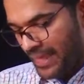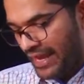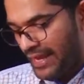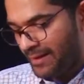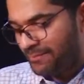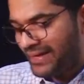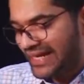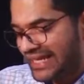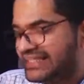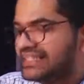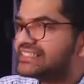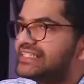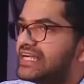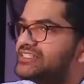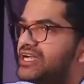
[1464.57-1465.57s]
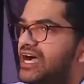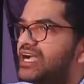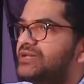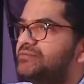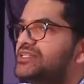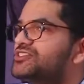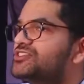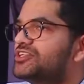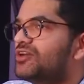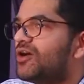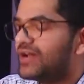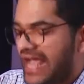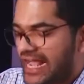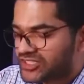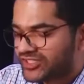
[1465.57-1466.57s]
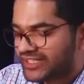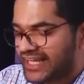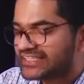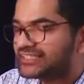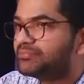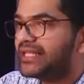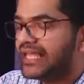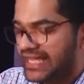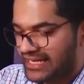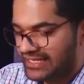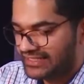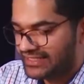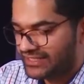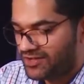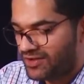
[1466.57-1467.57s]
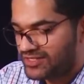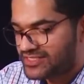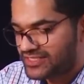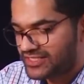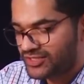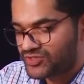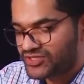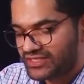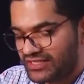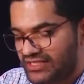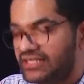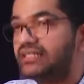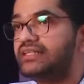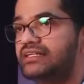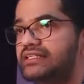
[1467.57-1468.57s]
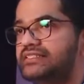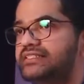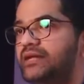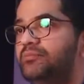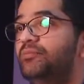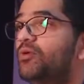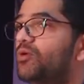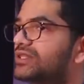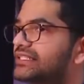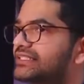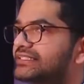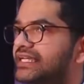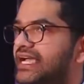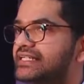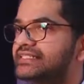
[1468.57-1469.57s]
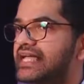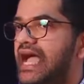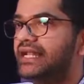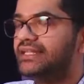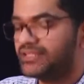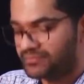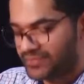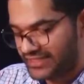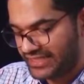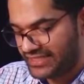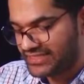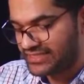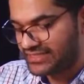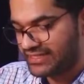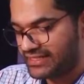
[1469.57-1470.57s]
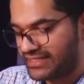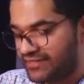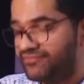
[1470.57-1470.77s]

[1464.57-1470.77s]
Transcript: But I think such arguments do not actually explain the constitutional hurdles that both the states and the British